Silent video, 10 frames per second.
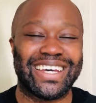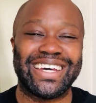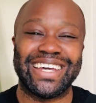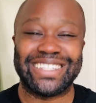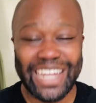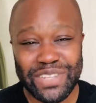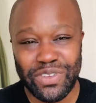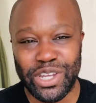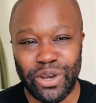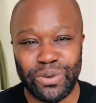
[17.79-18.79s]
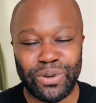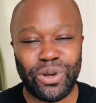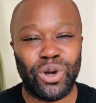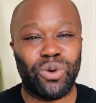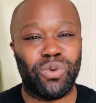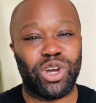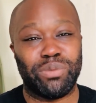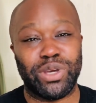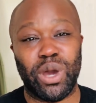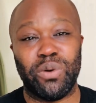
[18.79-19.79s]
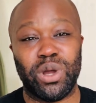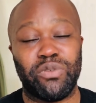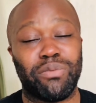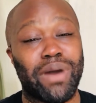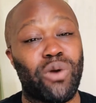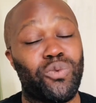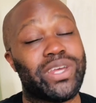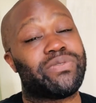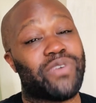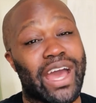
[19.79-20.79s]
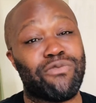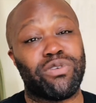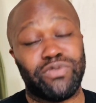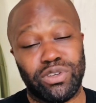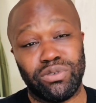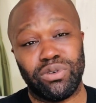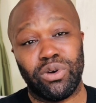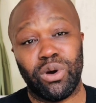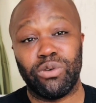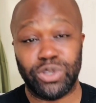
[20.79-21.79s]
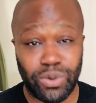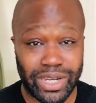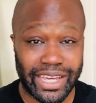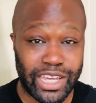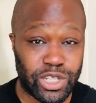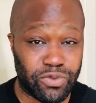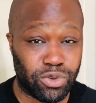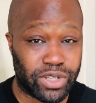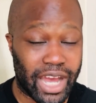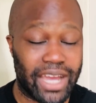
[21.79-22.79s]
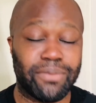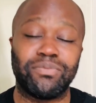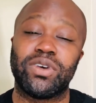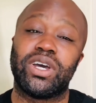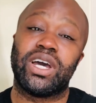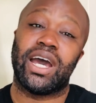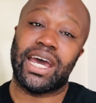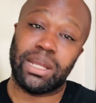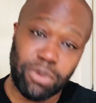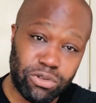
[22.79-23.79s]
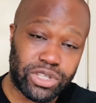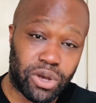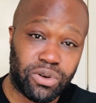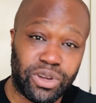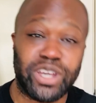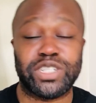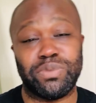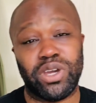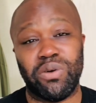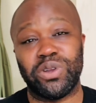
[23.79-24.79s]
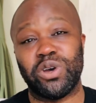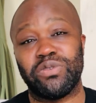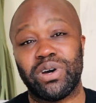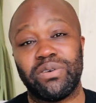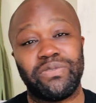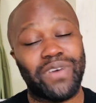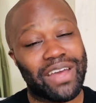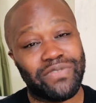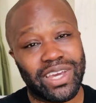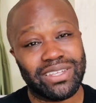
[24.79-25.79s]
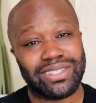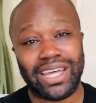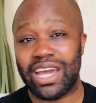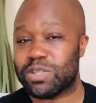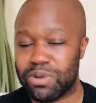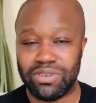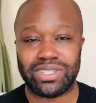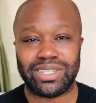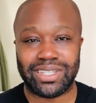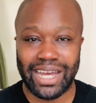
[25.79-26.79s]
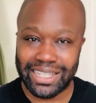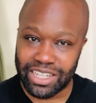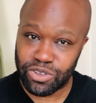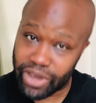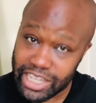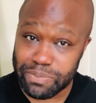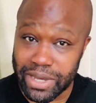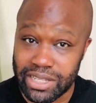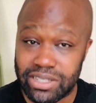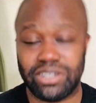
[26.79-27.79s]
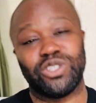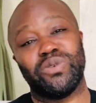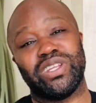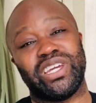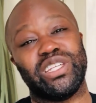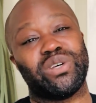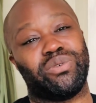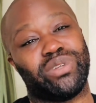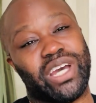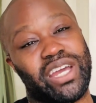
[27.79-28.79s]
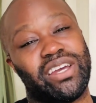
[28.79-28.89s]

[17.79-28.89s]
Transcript: In today's video, we're going to be going over my week 5 review of doing a Ketovore diet. And I'm also going to be going over 5 things that I experienced that I did not expect doing the Ketovore diet.